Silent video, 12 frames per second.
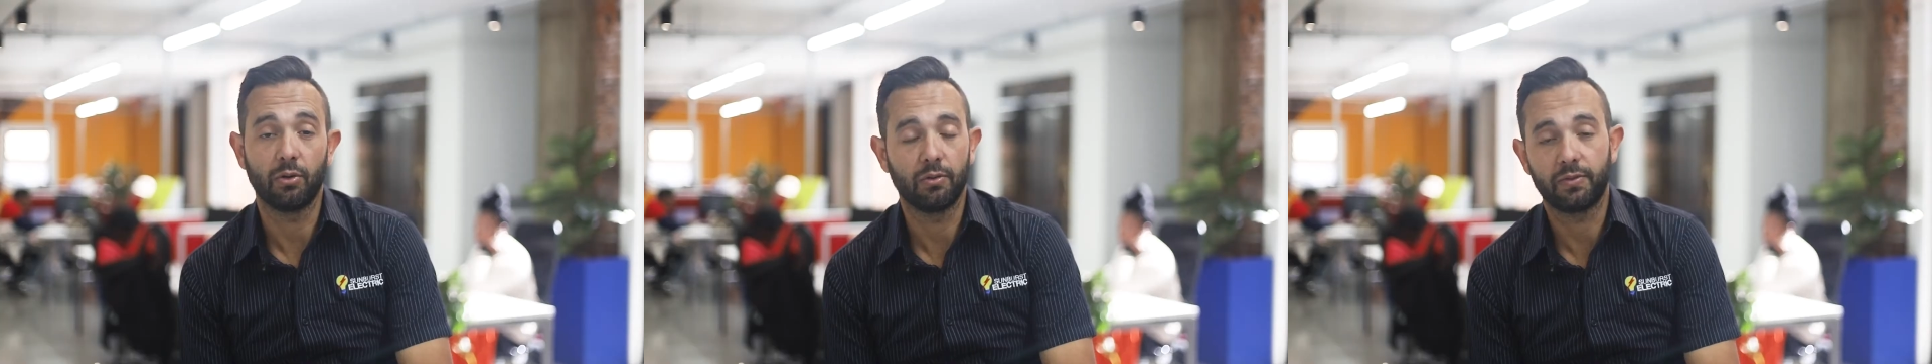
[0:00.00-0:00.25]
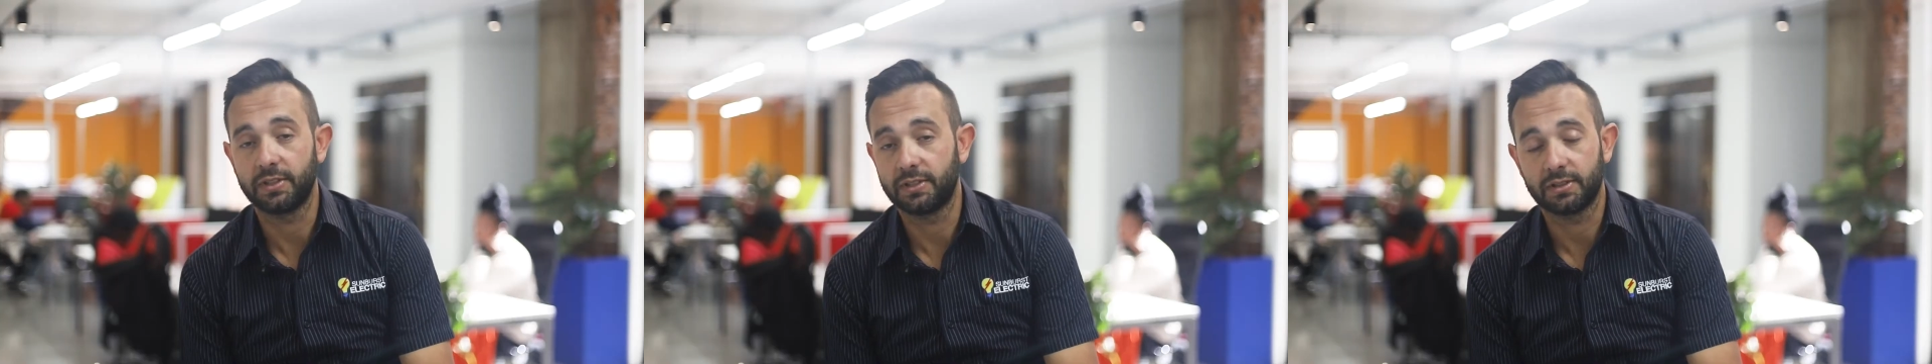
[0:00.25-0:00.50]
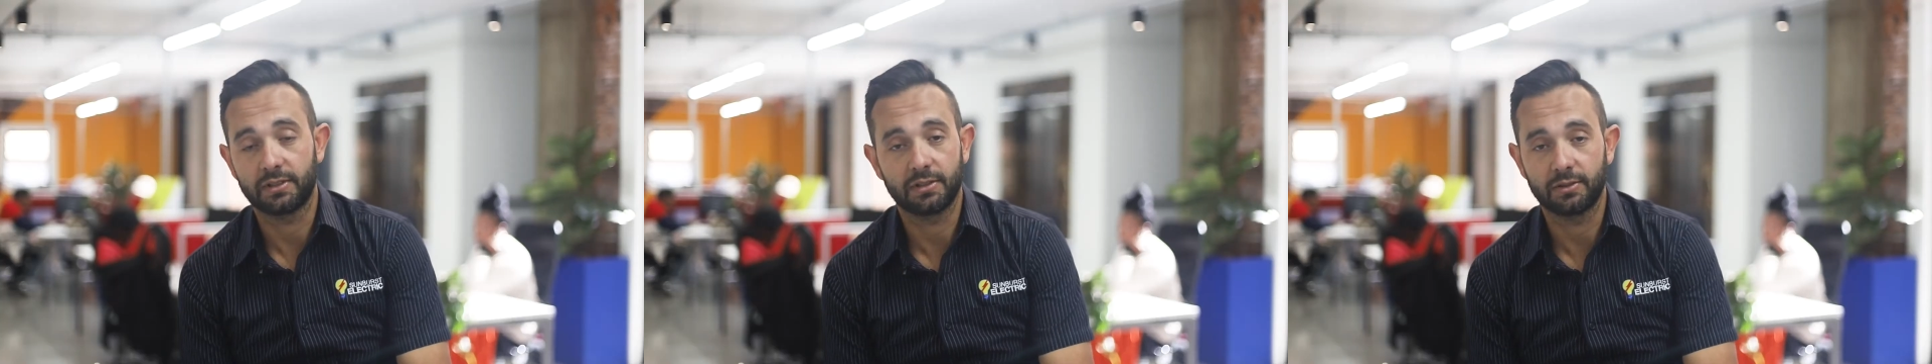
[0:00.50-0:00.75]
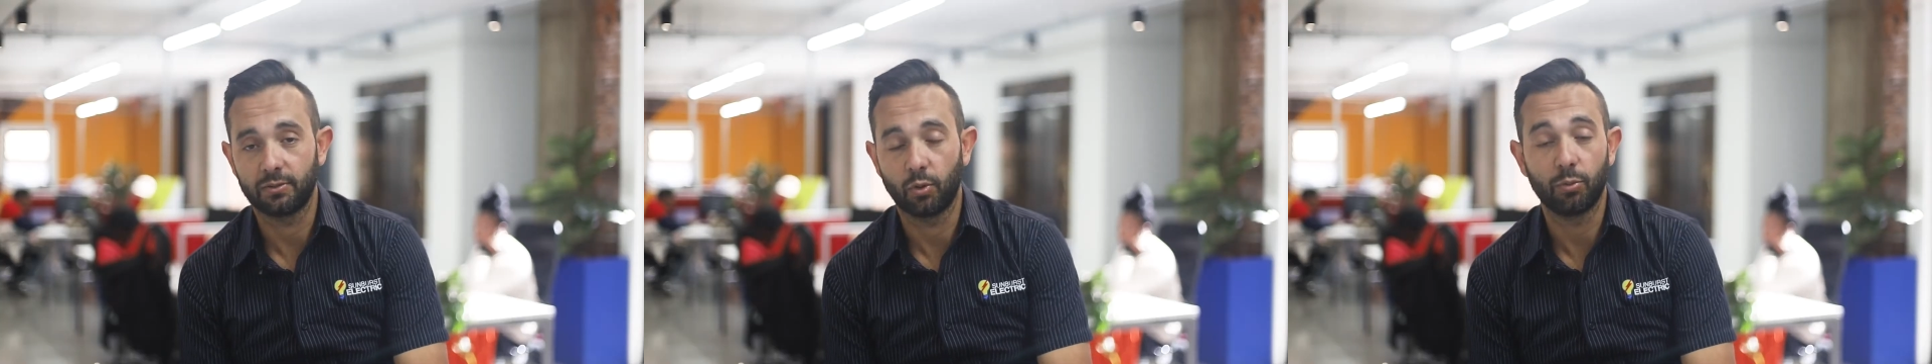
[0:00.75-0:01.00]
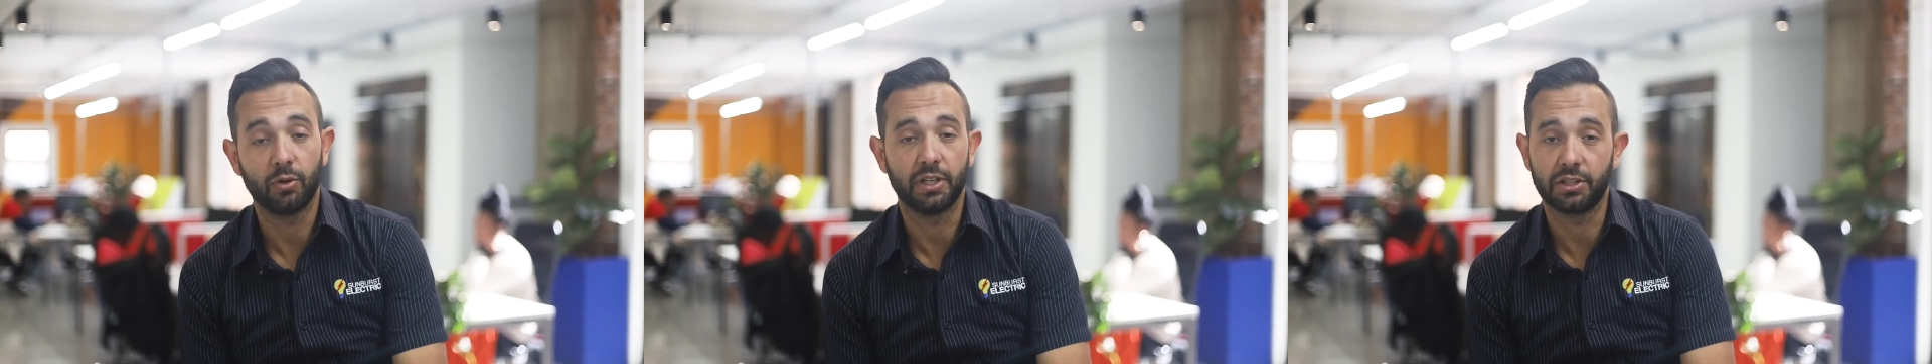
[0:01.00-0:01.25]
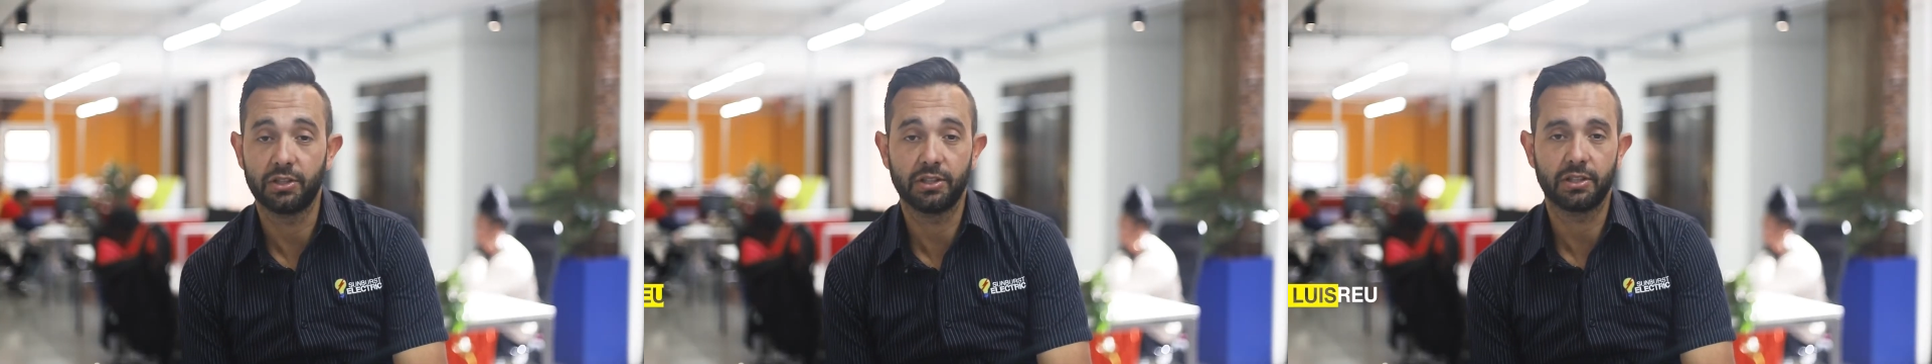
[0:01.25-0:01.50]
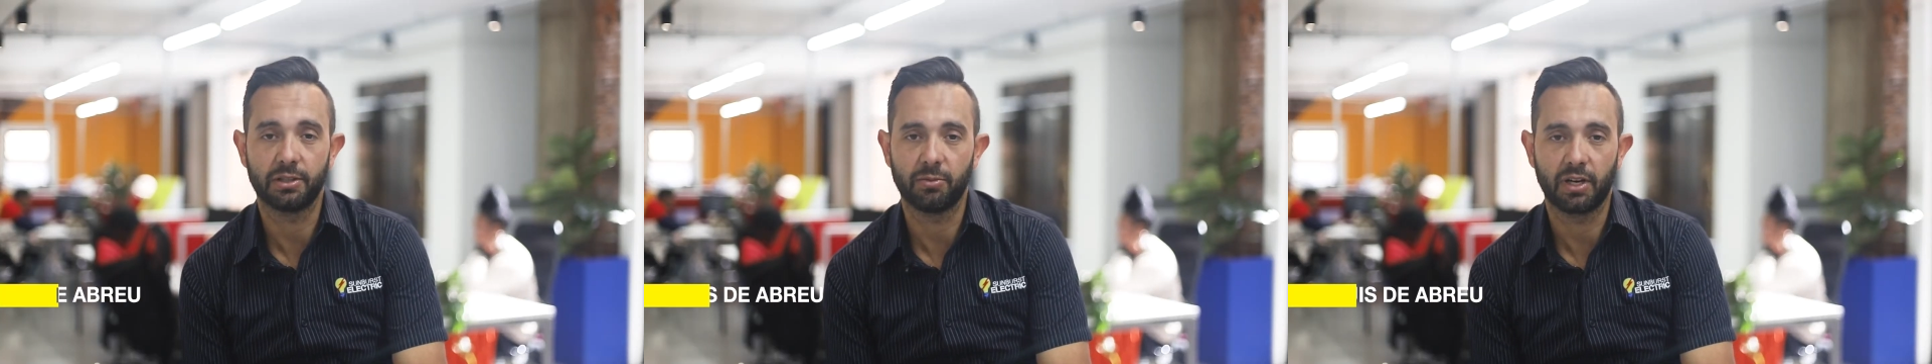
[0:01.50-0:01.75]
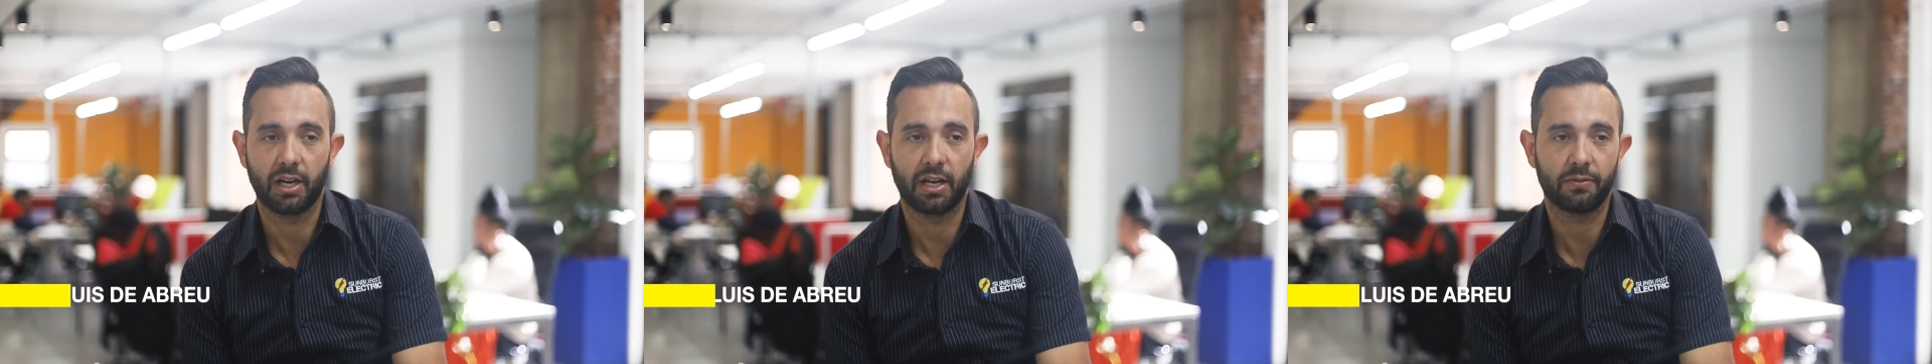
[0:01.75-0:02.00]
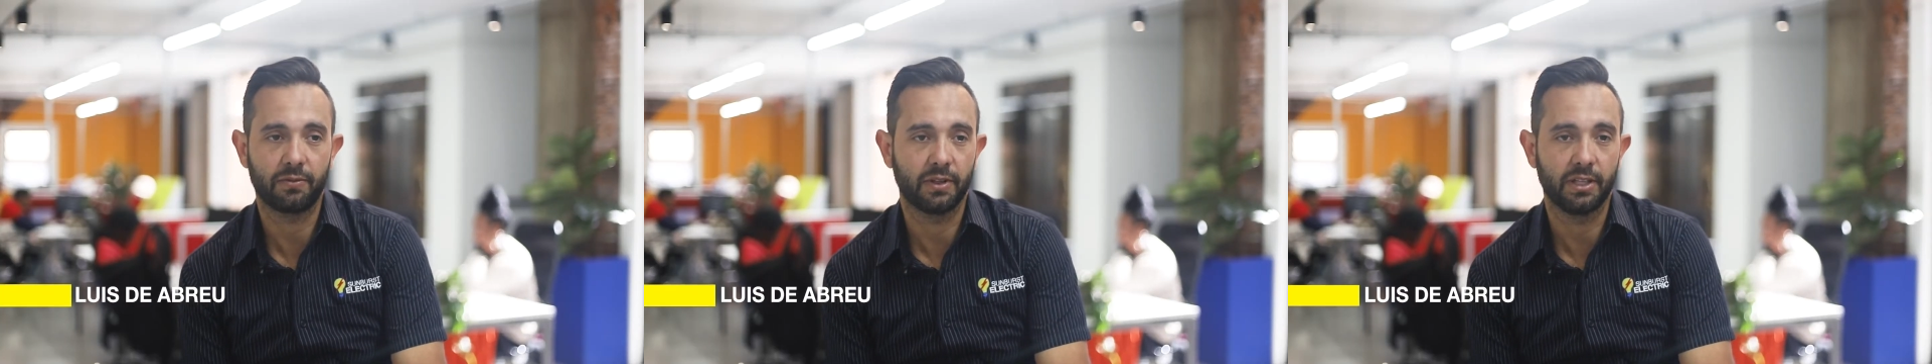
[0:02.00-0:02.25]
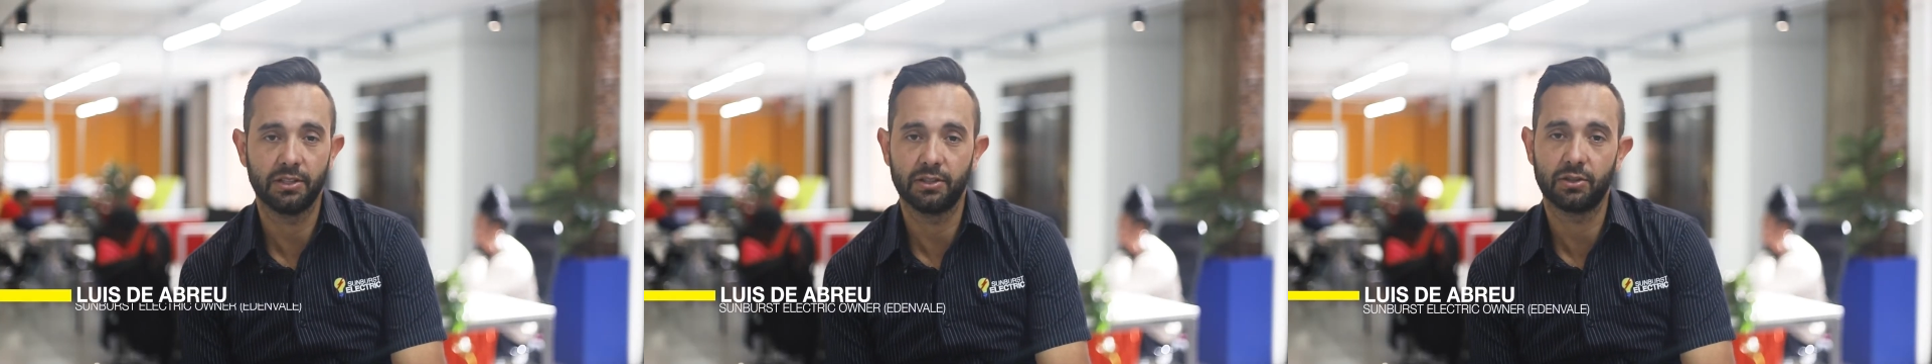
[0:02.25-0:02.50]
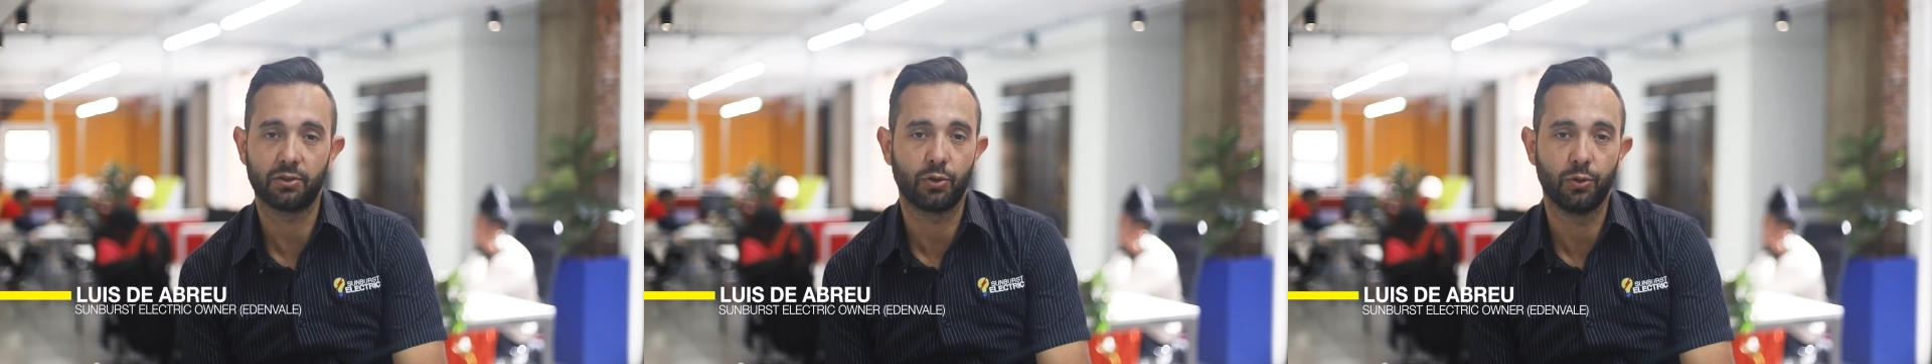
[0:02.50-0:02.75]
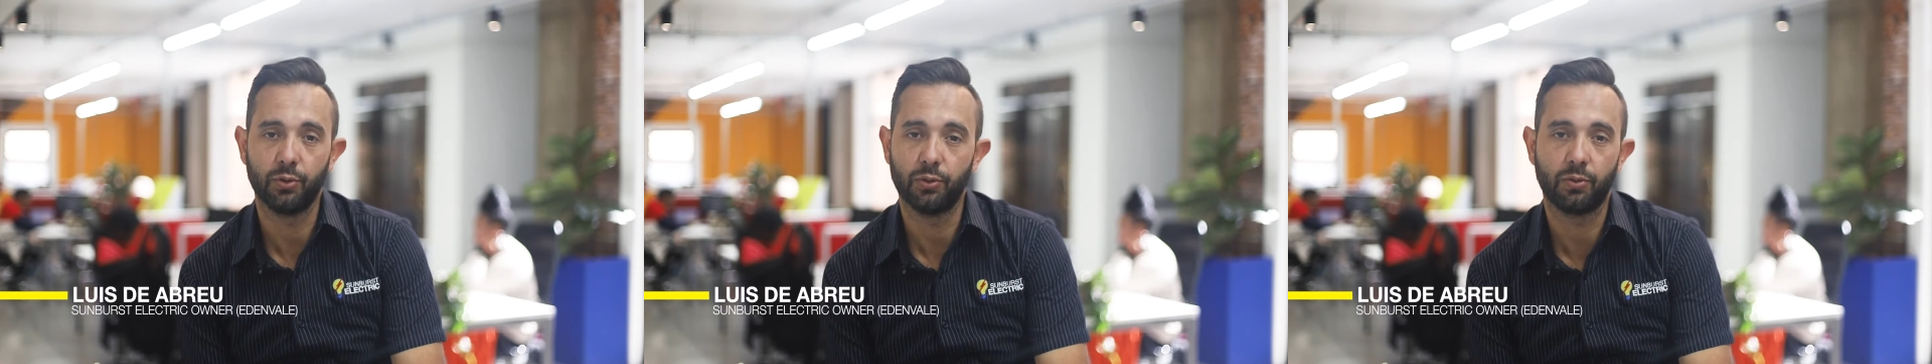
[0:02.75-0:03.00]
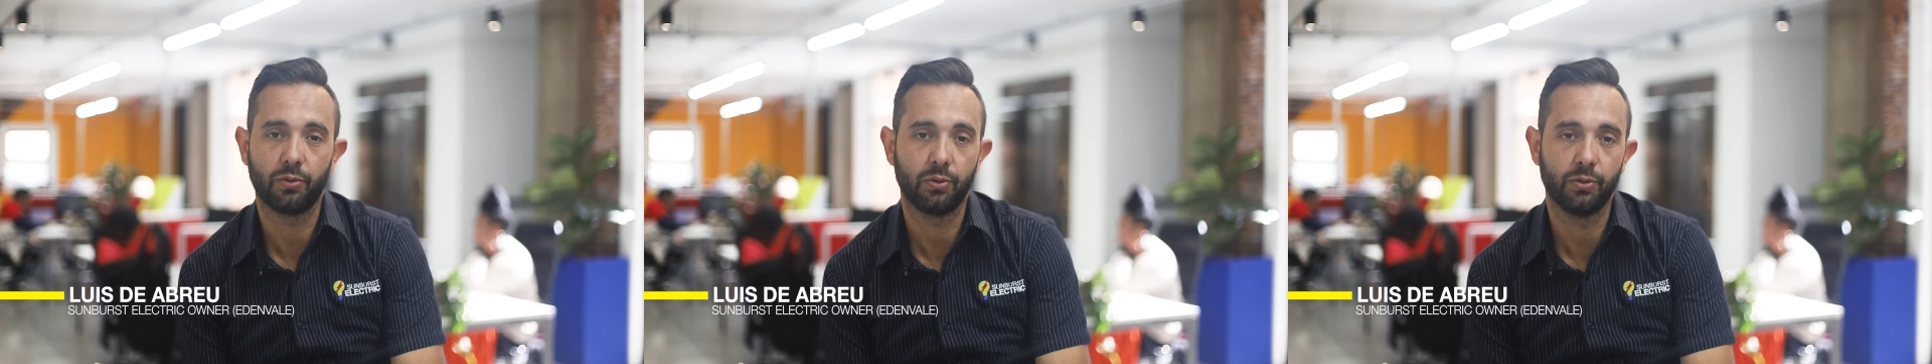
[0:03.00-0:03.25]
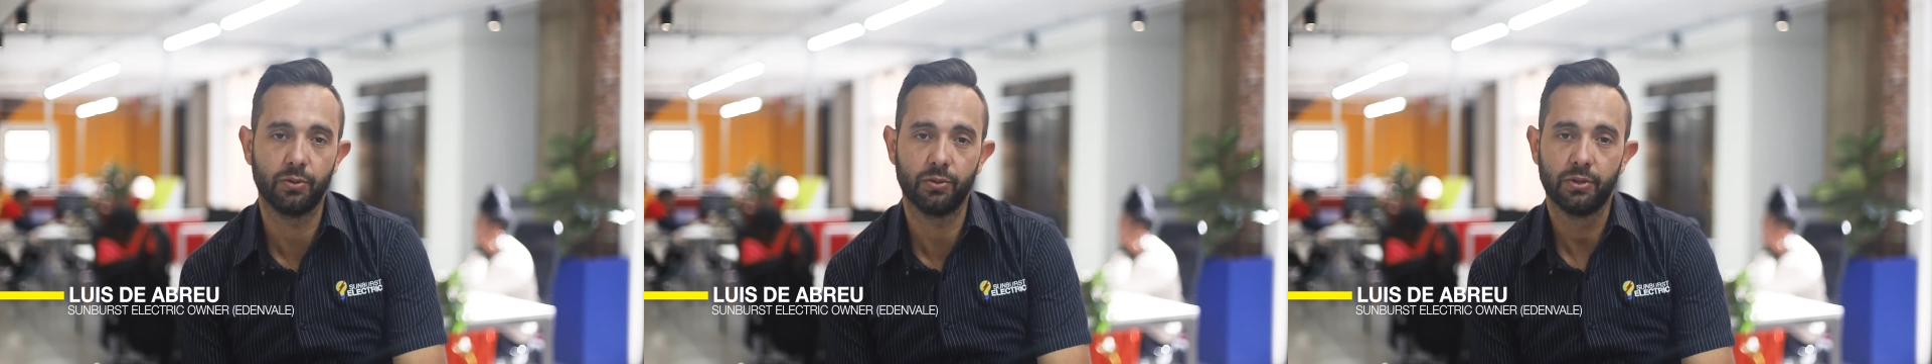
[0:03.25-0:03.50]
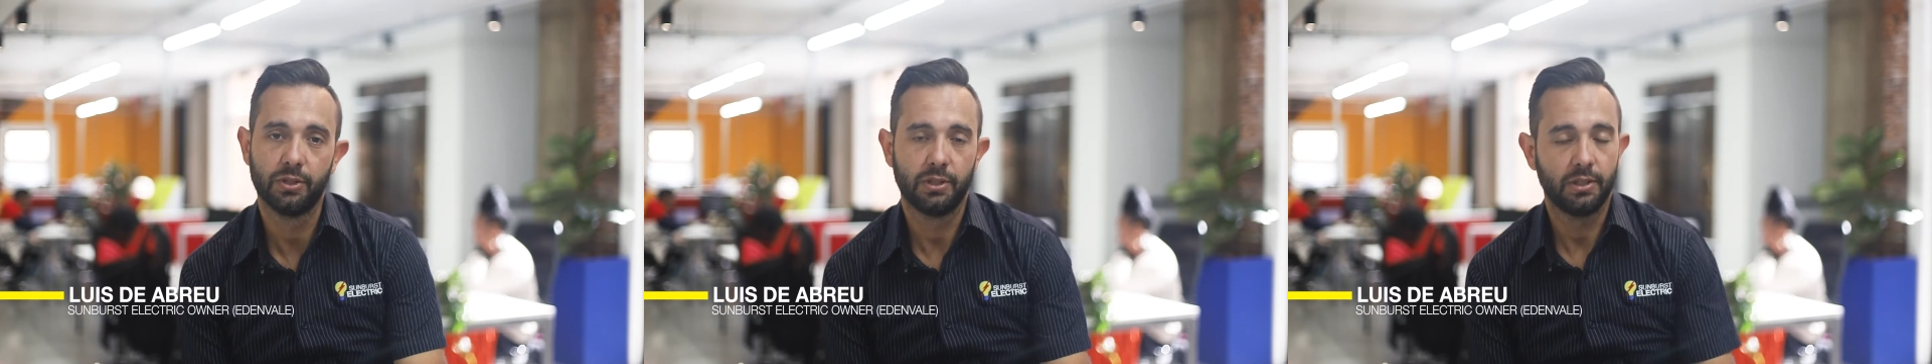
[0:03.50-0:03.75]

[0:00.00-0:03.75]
off as a normal electrician in my life and then just grew through